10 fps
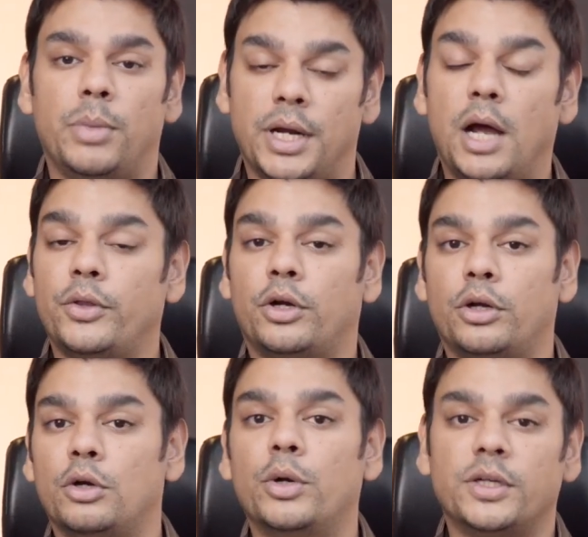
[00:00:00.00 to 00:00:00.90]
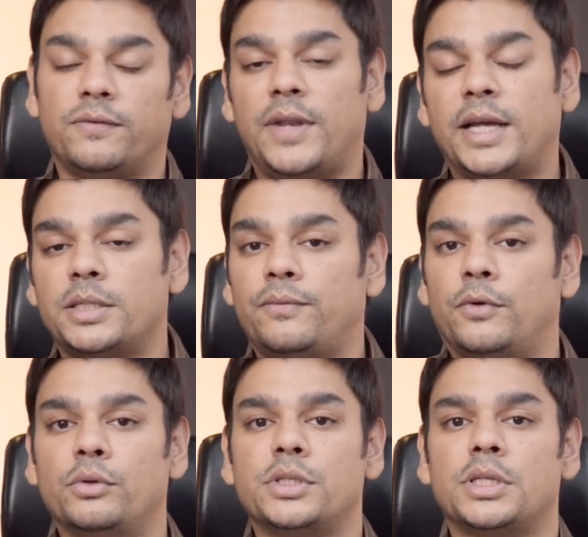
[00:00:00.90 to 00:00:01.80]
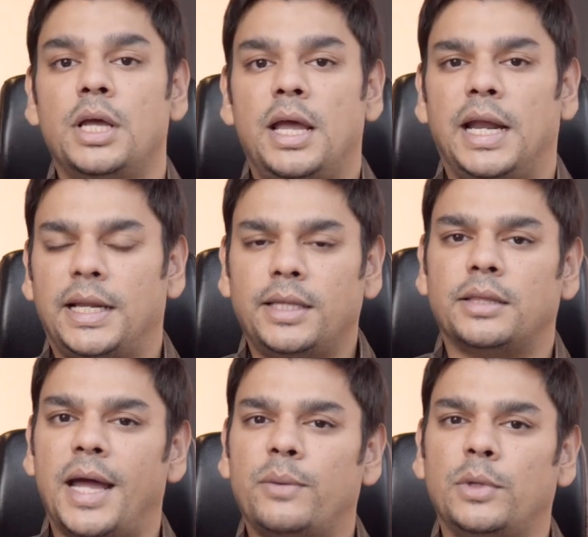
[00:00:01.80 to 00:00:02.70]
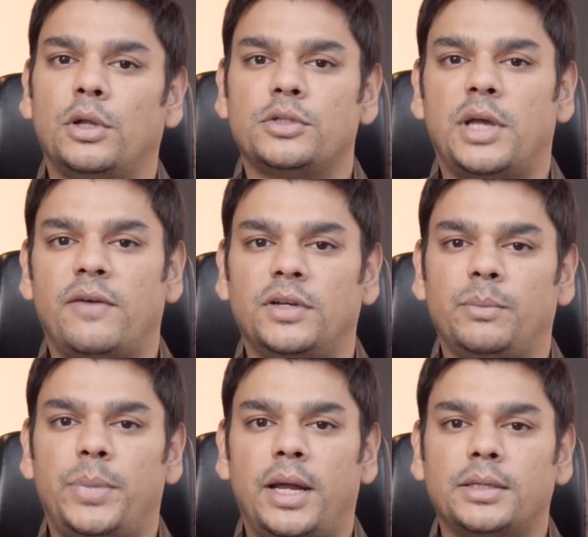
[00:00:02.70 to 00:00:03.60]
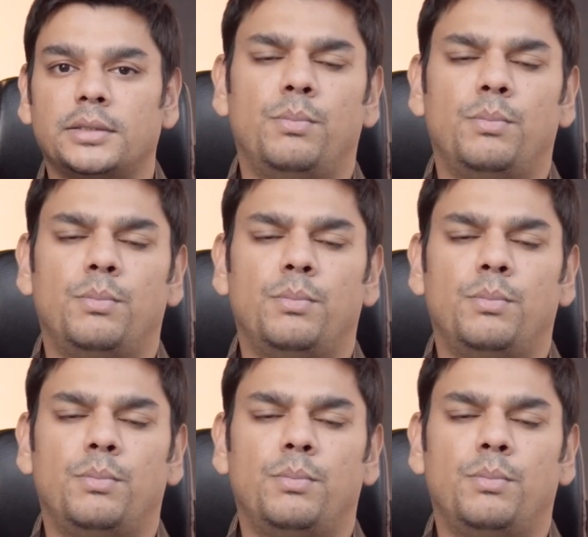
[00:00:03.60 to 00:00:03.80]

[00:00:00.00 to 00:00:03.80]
but now they're going to go into flagship phones, and I think that will also have an impact.